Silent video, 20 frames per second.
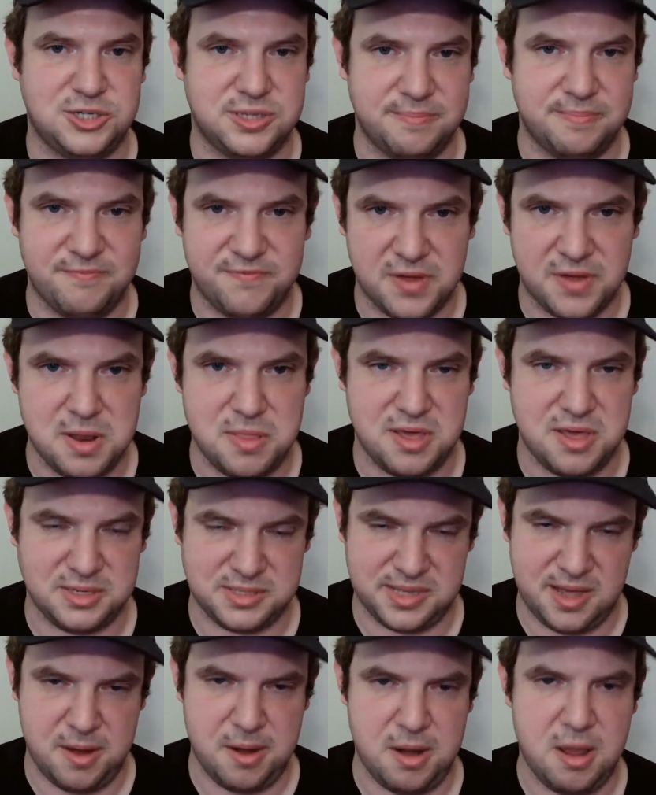Some fun things
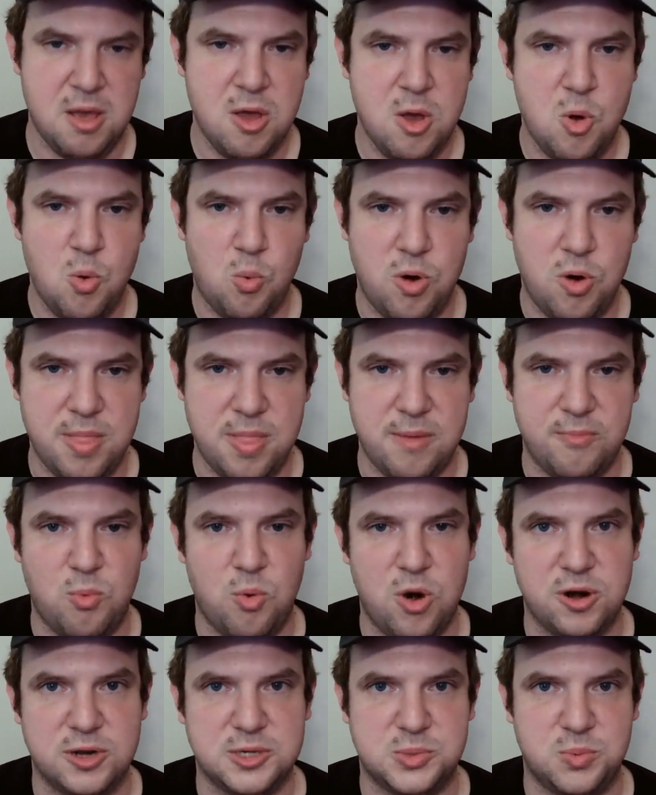that we're in the
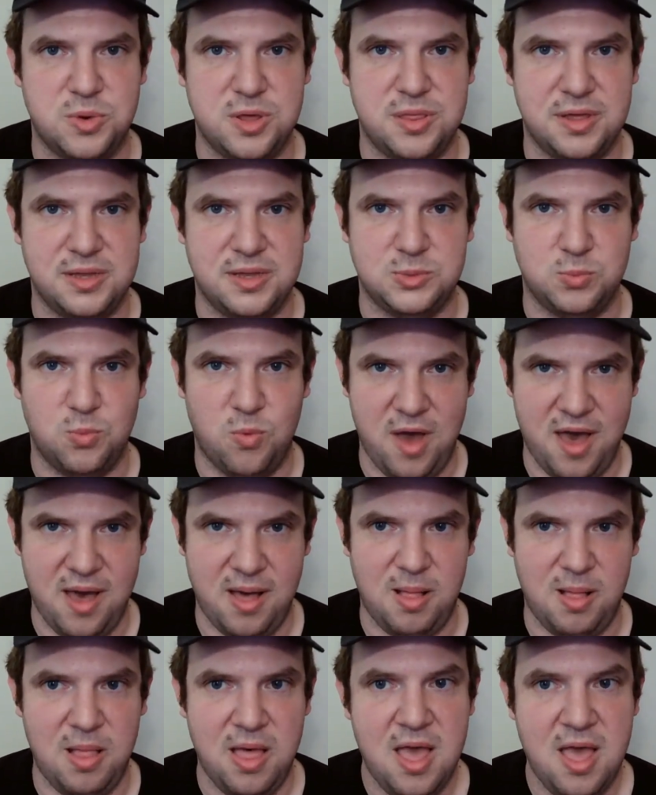works with as
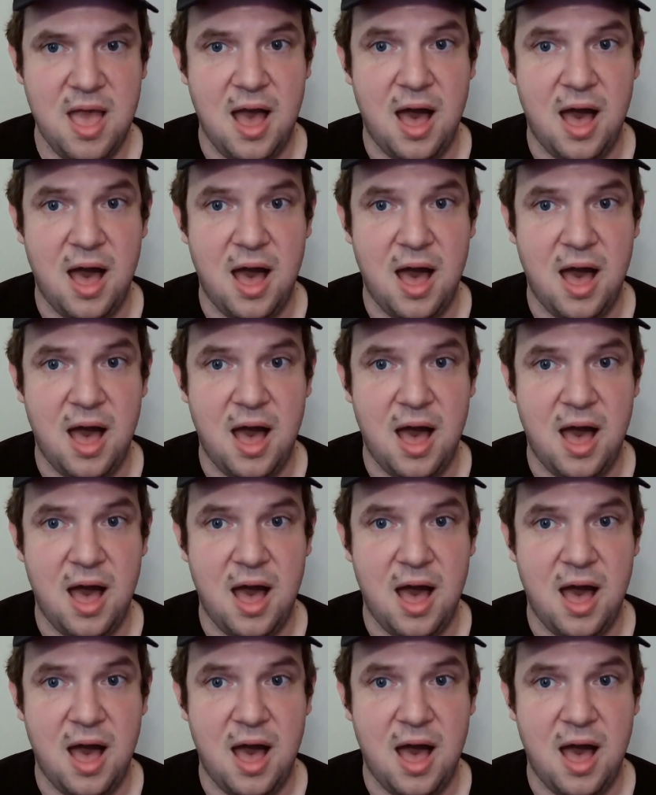well.